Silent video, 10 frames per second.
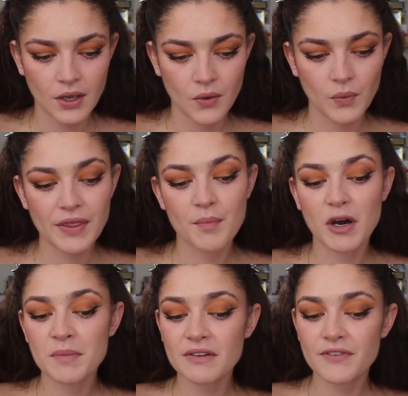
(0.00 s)
When the
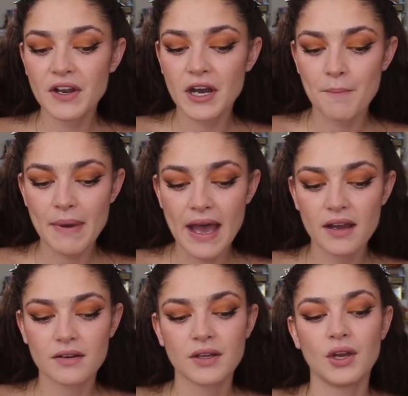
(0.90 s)
moment for combat
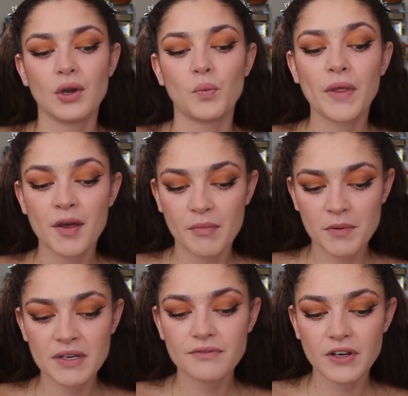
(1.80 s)
when the
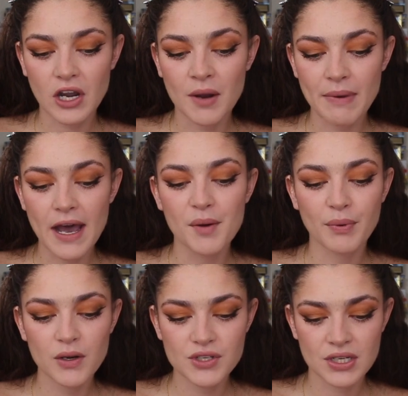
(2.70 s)
moment for combat
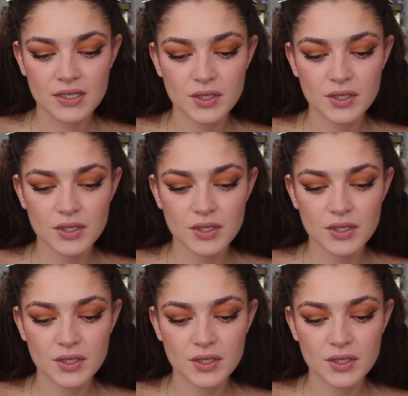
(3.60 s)
approaches,